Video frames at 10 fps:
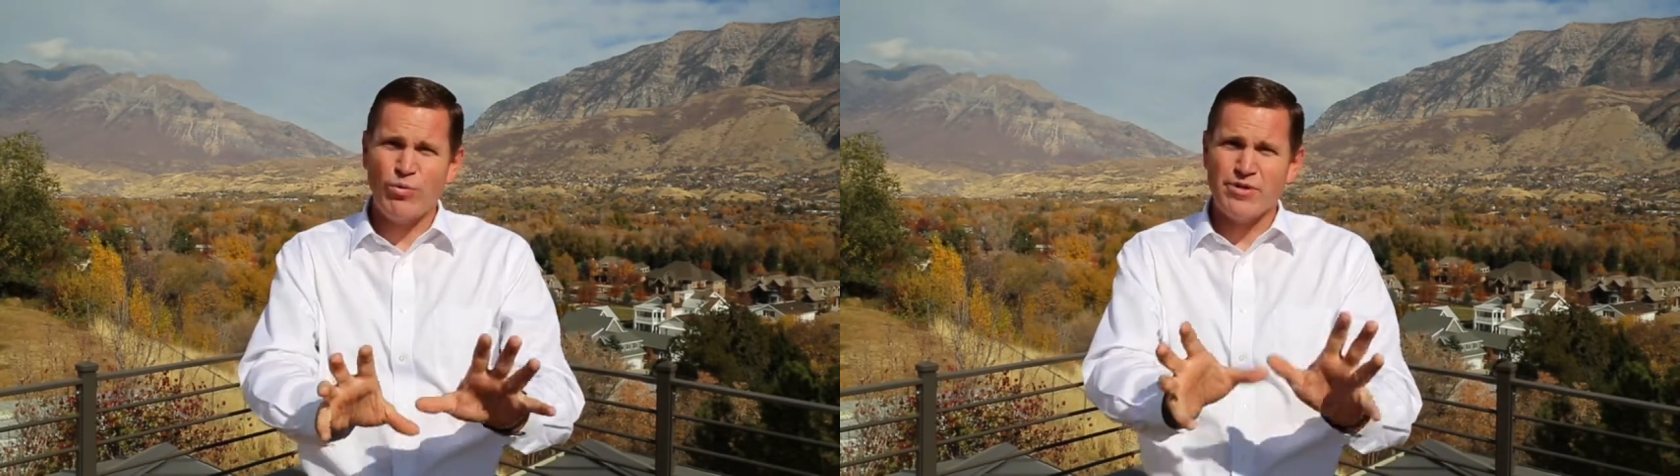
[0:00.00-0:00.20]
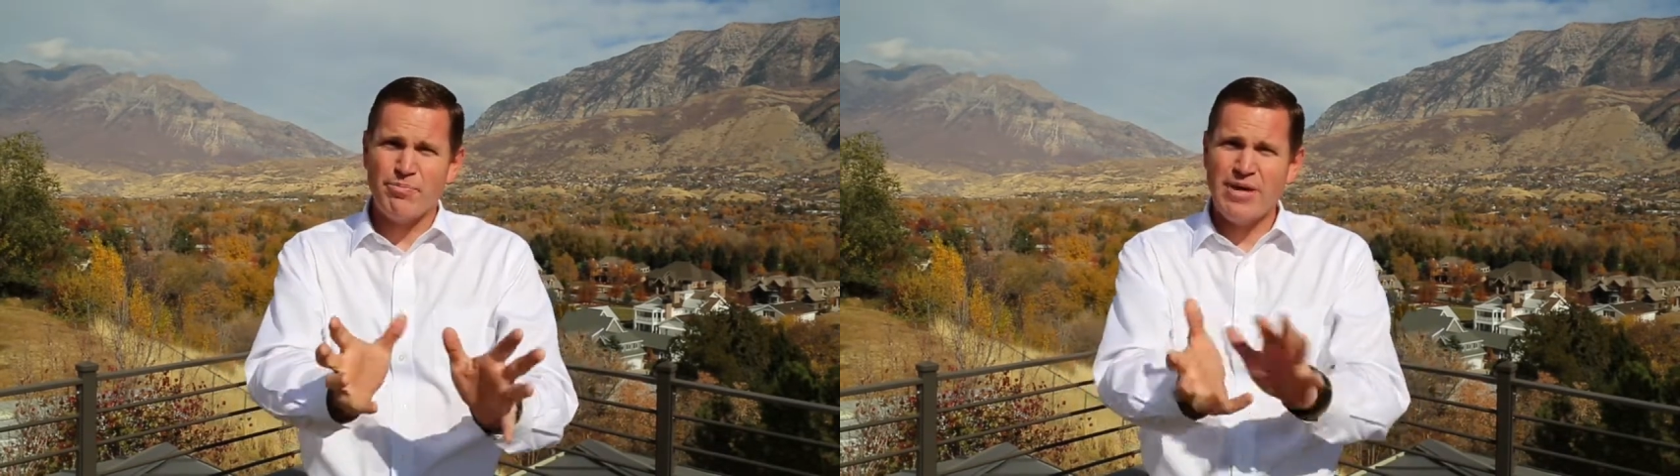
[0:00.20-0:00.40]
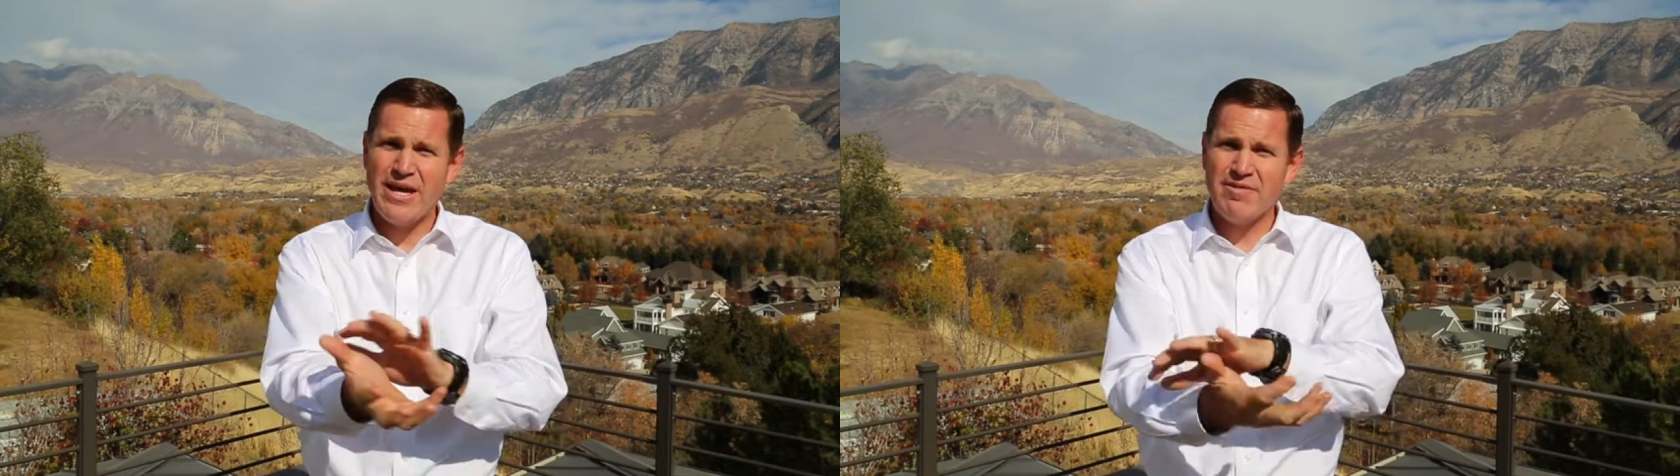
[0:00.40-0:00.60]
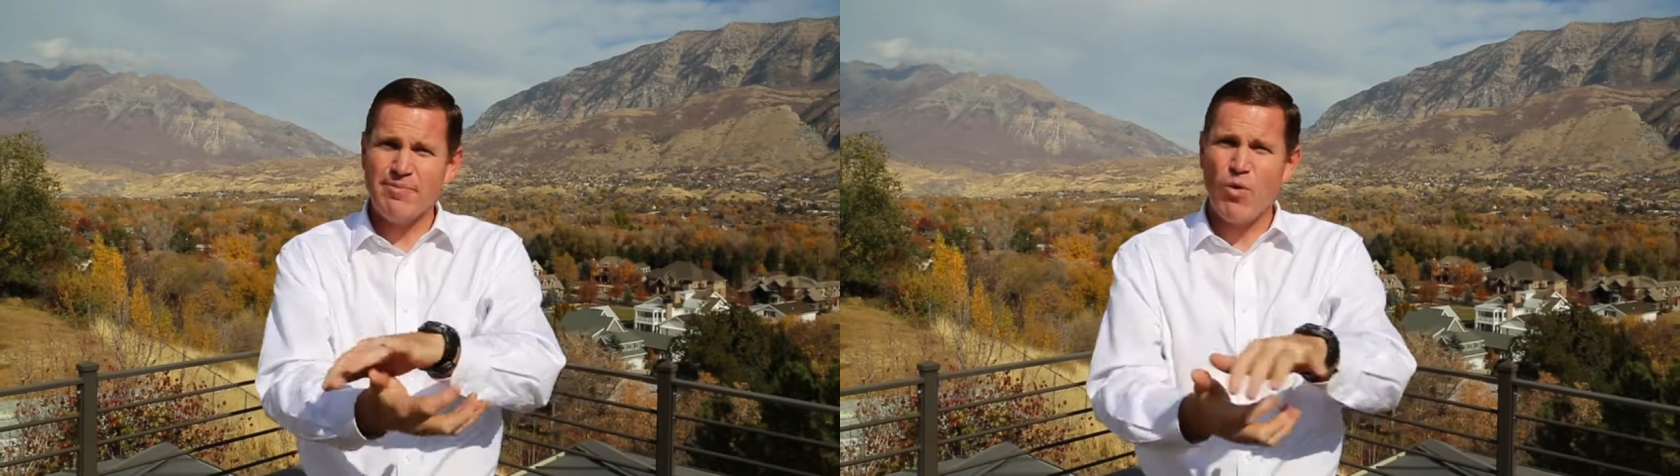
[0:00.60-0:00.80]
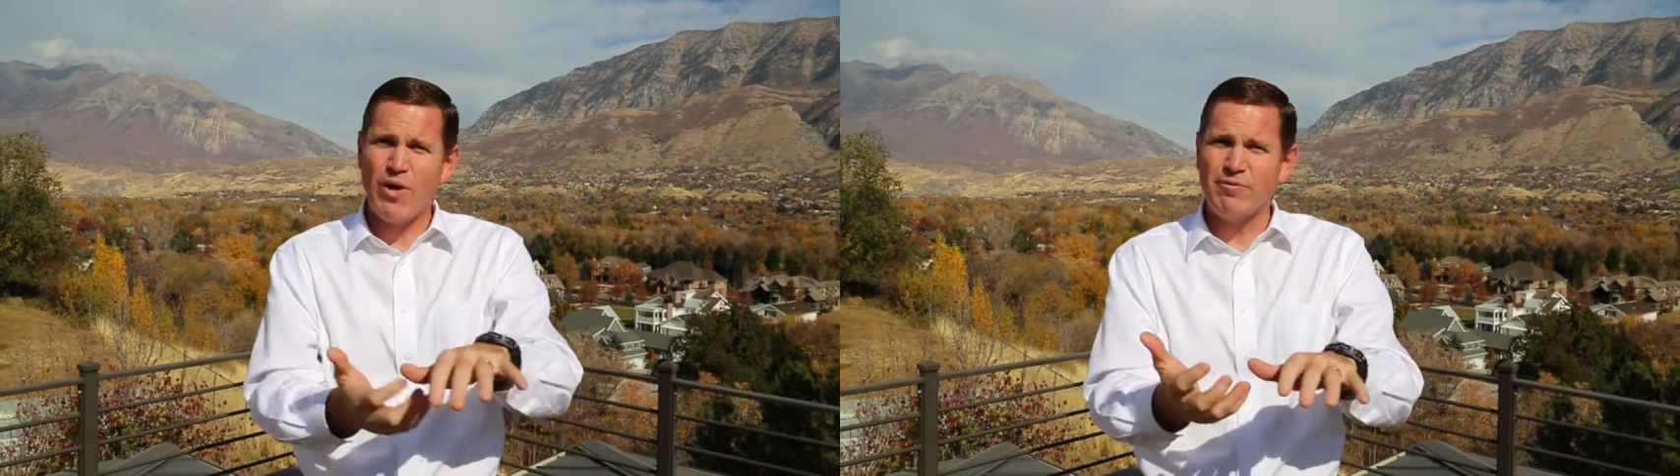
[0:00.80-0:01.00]
was a
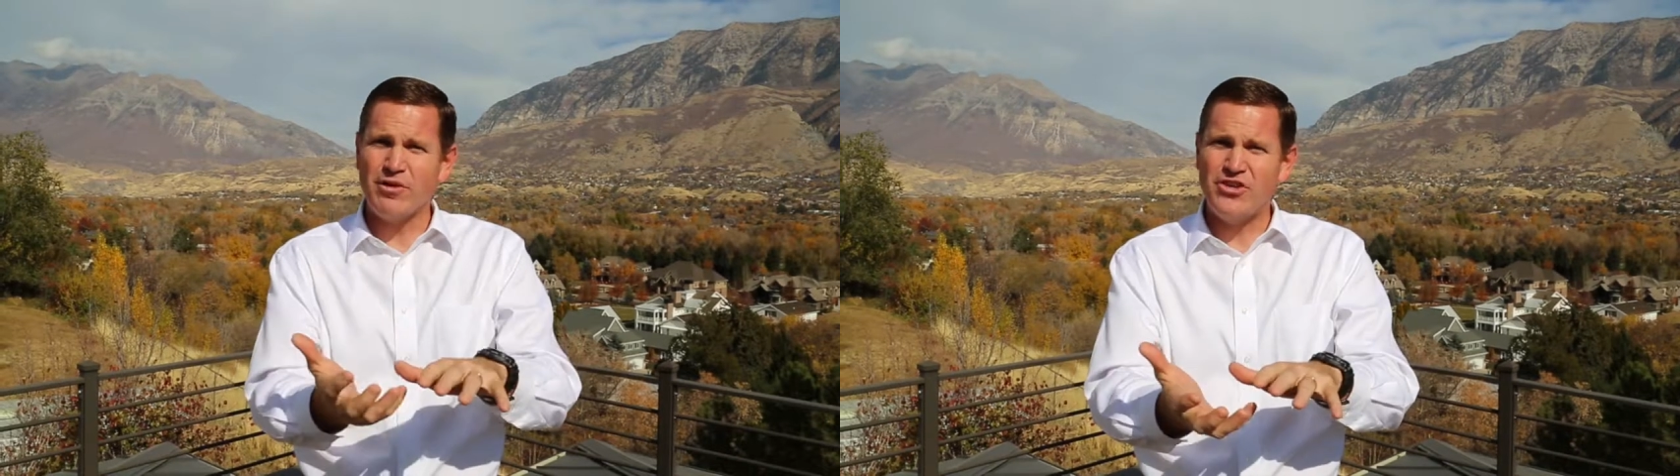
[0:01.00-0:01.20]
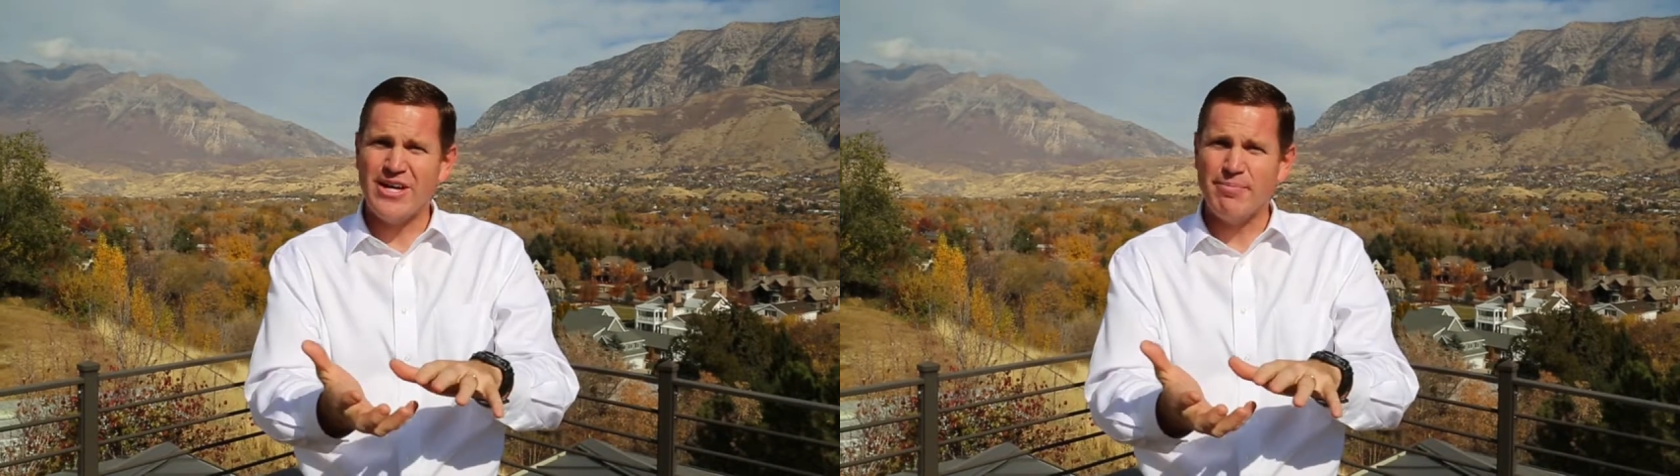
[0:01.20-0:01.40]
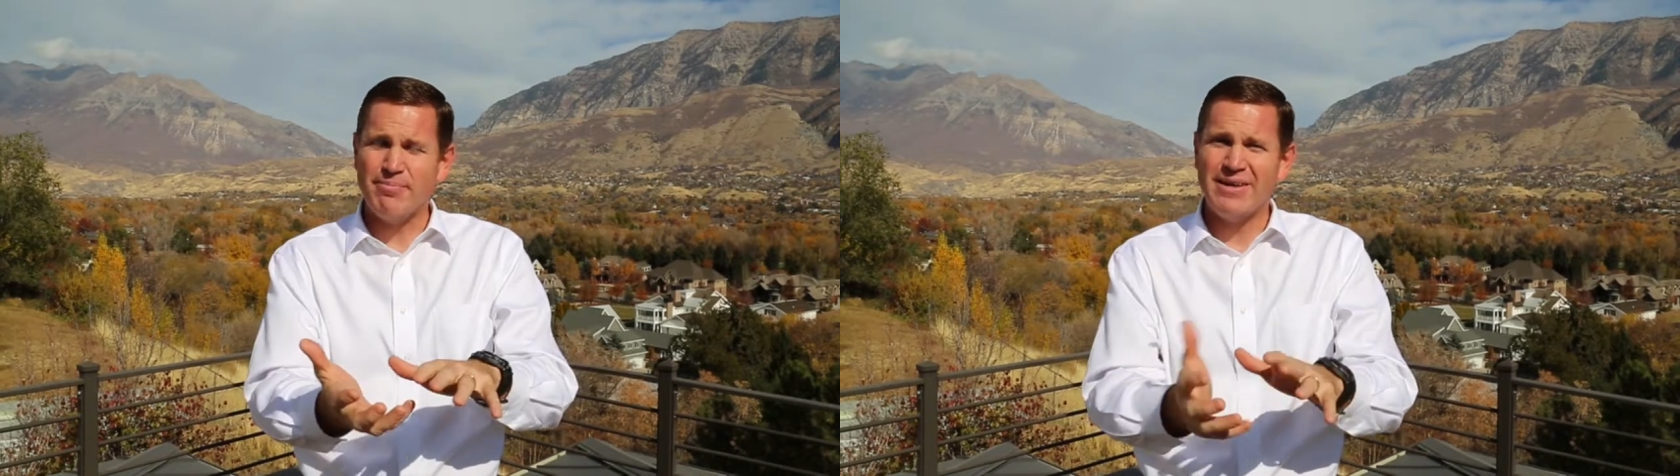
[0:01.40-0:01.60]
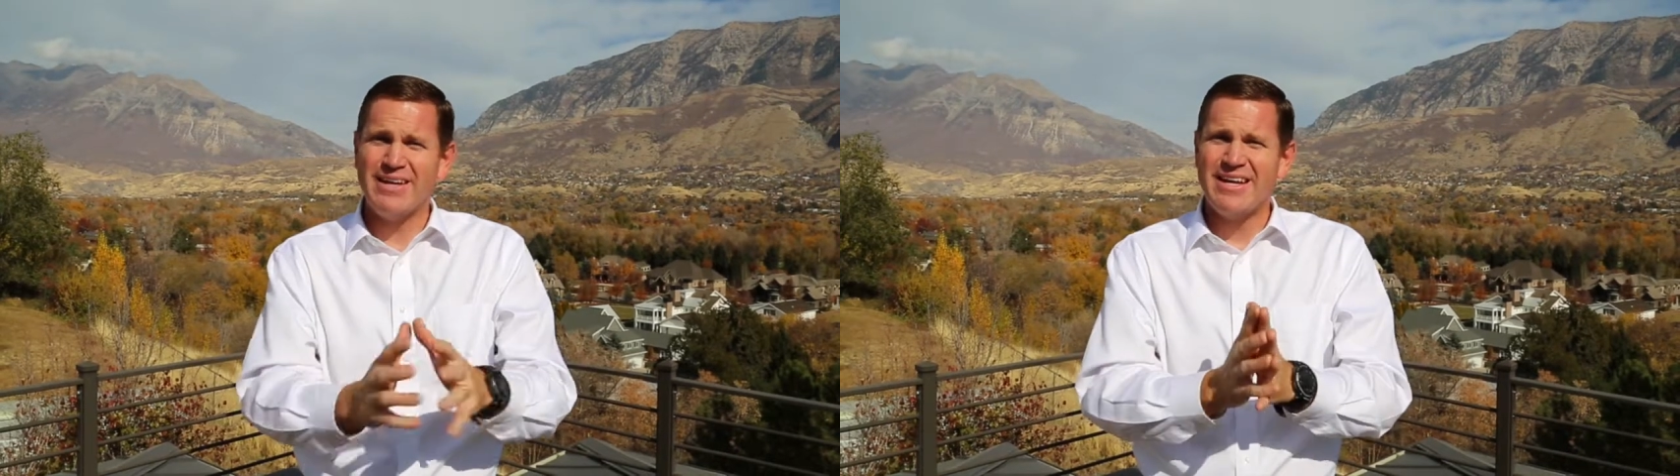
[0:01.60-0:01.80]
pivot point for Jim.